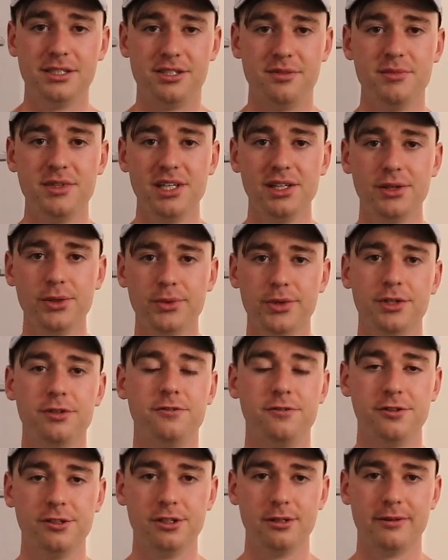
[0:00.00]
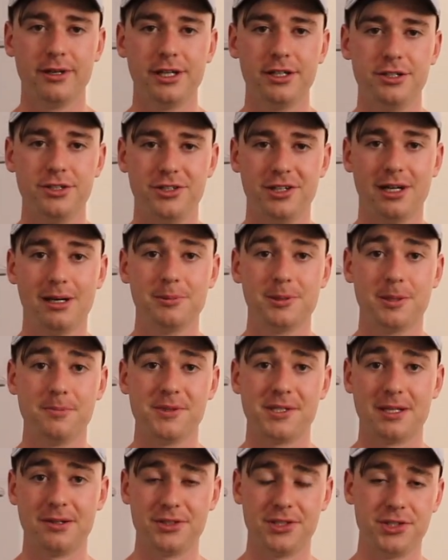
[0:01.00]
To me, the way you feel about your job
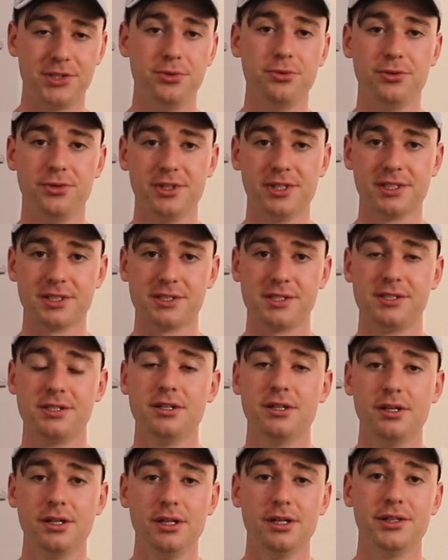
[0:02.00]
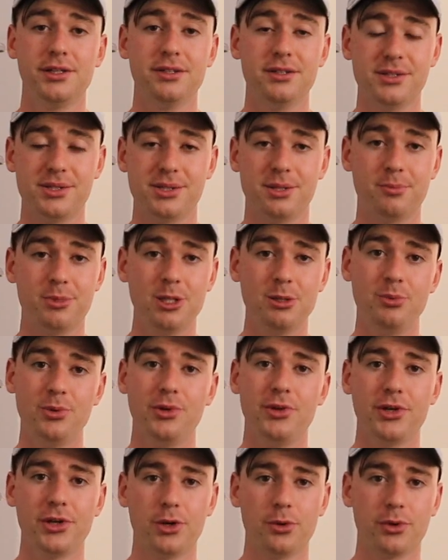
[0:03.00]
comes down to 2 things. There's the
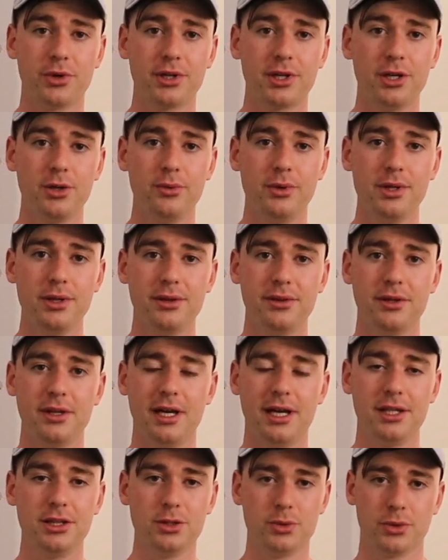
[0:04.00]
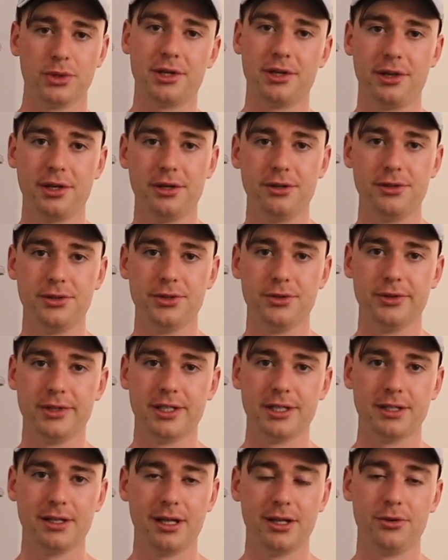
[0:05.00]
people that you're working with and the work that you're
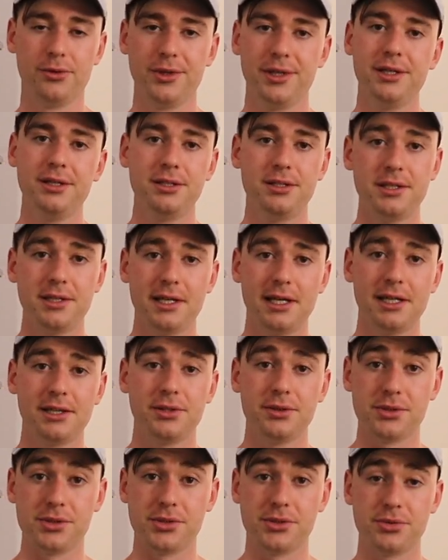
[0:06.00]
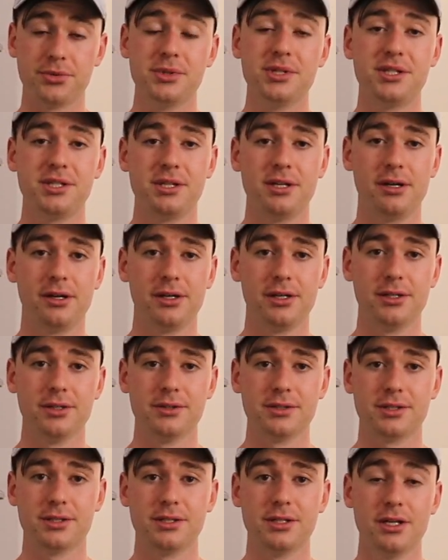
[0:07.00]
doing. And related to that, there's 3
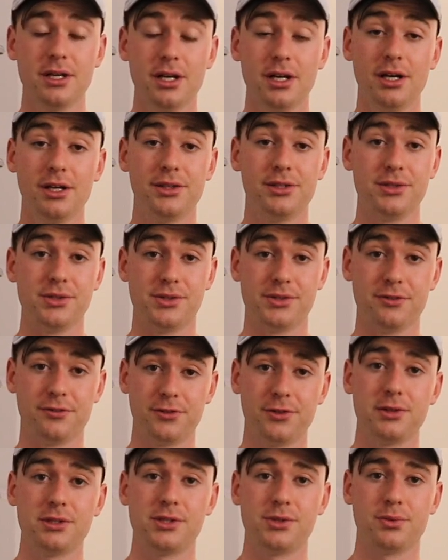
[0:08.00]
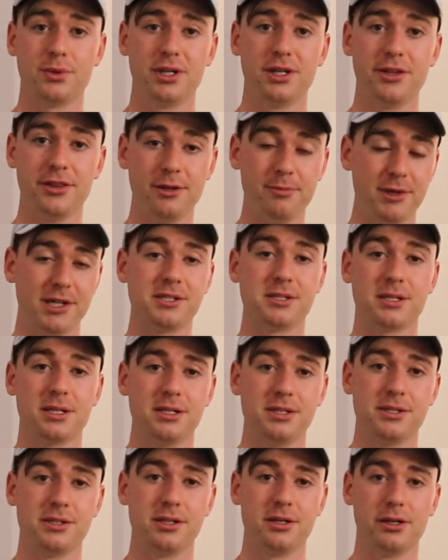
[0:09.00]
scenarios. There's the first one, the best
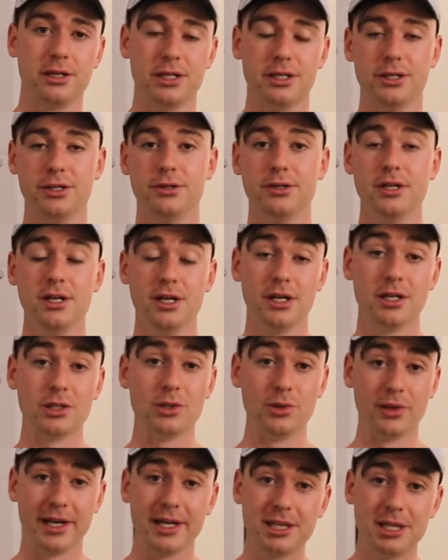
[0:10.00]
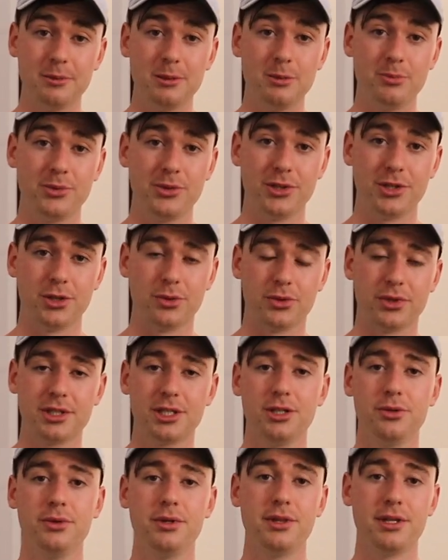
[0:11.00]
case scenario. You like the people that you're
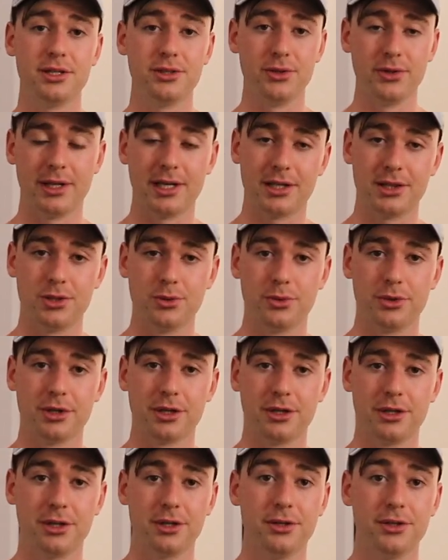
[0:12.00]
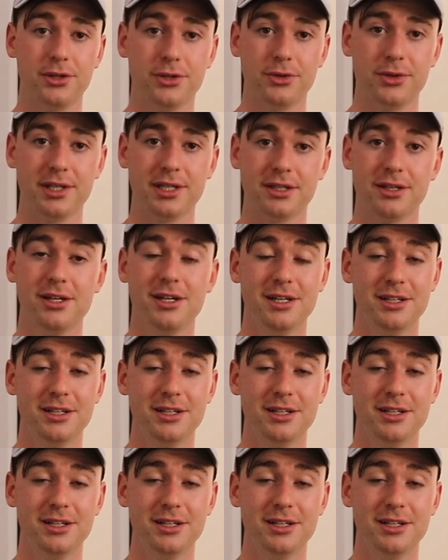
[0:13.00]
working with and you like the work that you're doing.